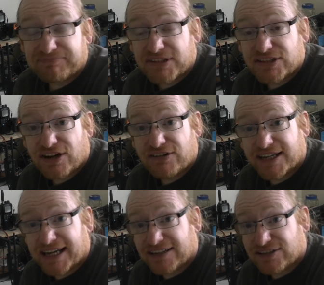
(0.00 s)
So you
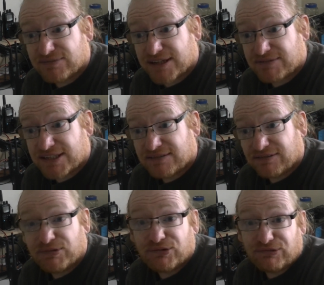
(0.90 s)
can sometimes,
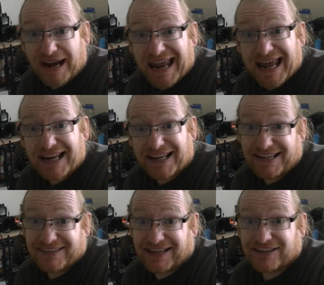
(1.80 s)
but
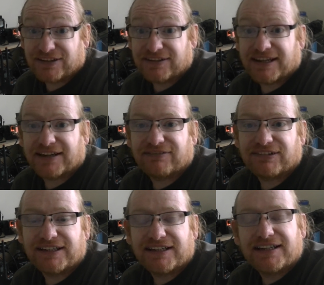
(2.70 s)
rarely,
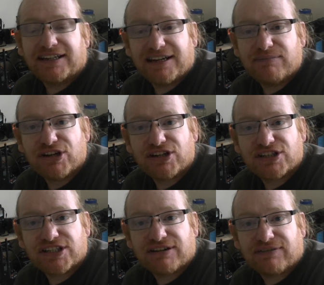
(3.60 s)
thankfully, hear
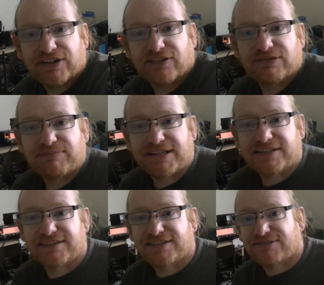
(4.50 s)
emergency traffic on
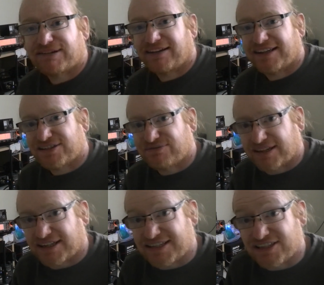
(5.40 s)
repeaters as well. That's something
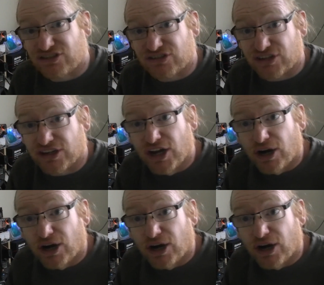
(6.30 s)
I didn't touch on.